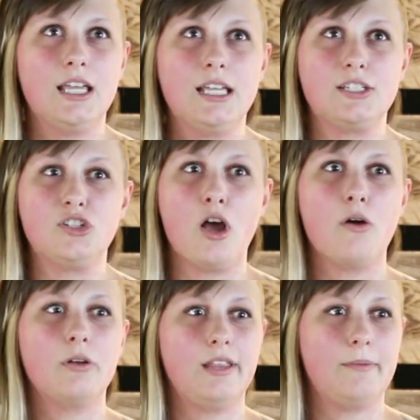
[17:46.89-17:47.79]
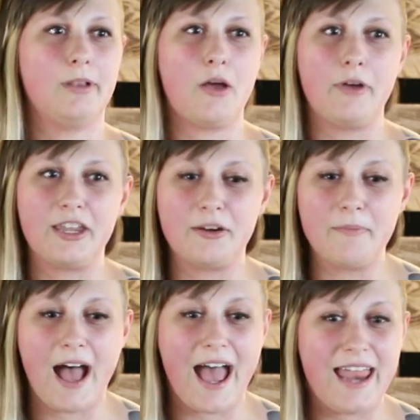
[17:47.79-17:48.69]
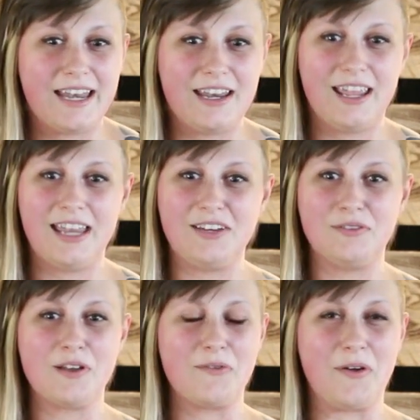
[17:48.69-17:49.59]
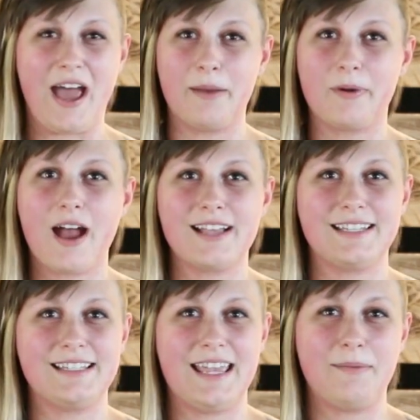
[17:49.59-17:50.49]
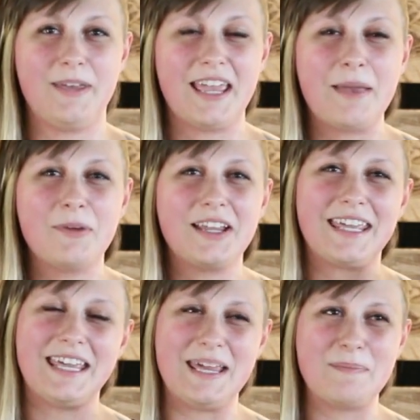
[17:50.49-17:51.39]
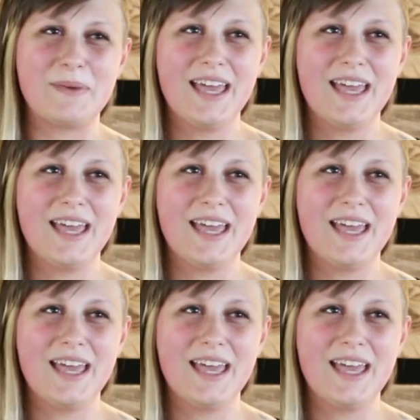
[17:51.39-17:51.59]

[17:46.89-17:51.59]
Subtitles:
is totally blowing your mind and you don't know how to process it, being able to keep